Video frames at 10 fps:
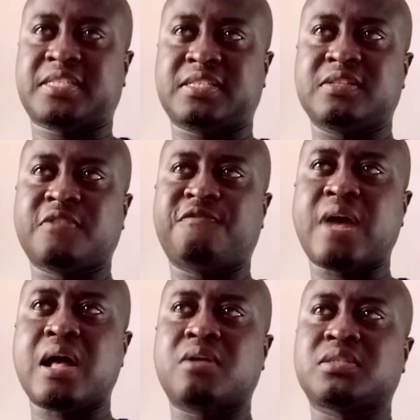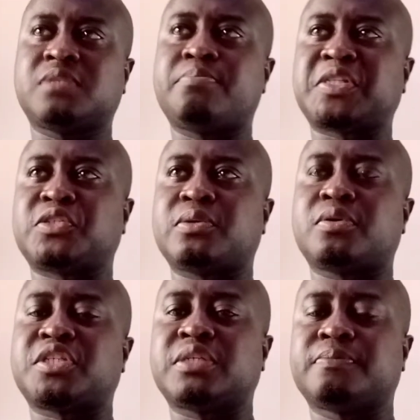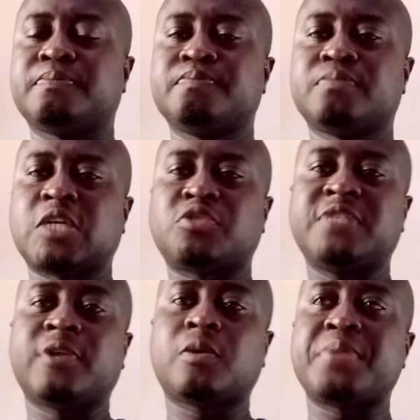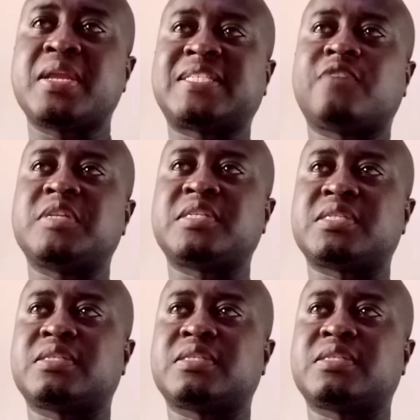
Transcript: the VALS methodology. It was developed in the 70s.